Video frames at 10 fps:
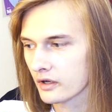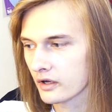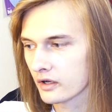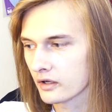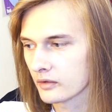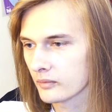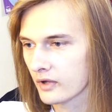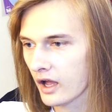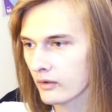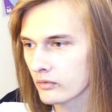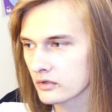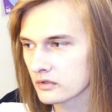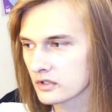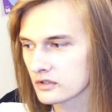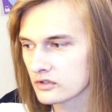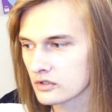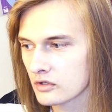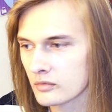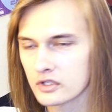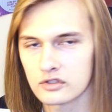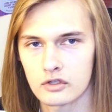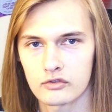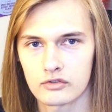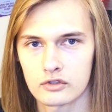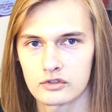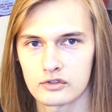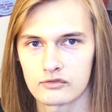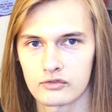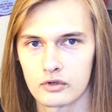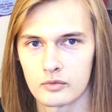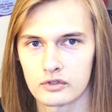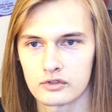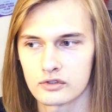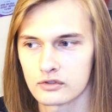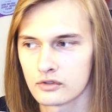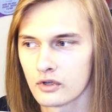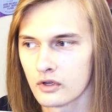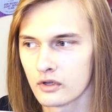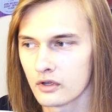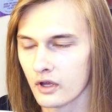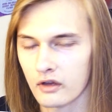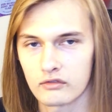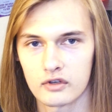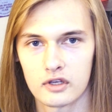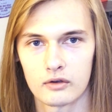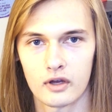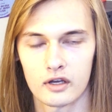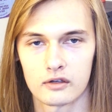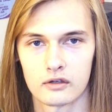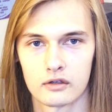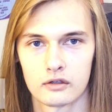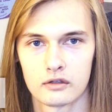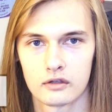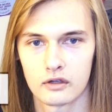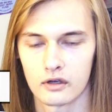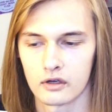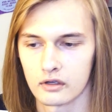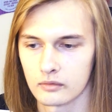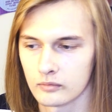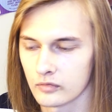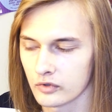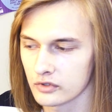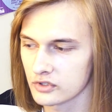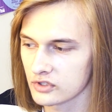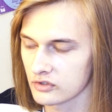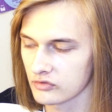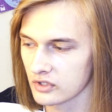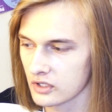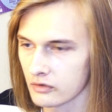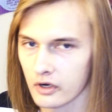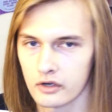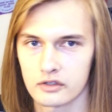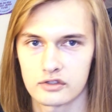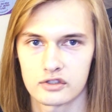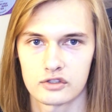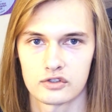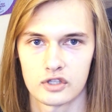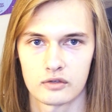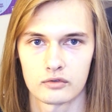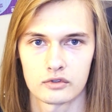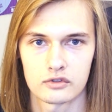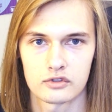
I would consider myself first and foremost a video editor, or just a video artist in general.